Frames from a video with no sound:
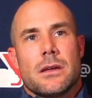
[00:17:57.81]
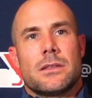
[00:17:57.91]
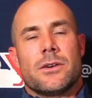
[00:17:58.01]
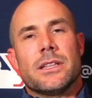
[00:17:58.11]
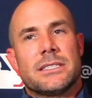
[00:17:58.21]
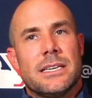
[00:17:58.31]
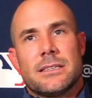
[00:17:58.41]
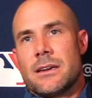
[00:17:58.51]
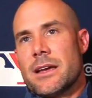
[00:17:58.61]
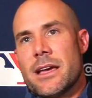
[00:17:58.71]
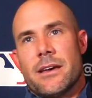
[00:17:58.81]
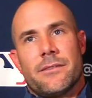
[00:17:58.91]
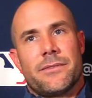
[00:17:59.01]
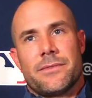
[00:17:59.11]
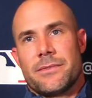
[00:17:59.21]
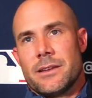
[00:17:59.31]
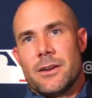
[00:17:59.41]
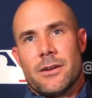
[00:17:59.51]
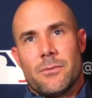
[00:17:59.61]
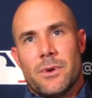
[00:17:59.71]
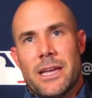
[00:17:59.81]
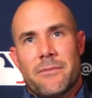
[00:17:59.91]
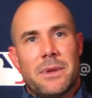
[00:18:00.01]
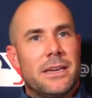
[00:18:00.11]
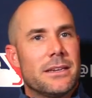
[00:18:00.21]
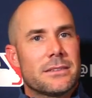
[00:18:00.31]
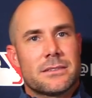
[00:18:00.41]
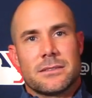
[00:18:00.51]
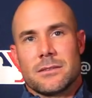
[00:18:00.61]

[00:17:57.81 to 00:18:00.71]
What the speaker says: During the season, I have, we have meetings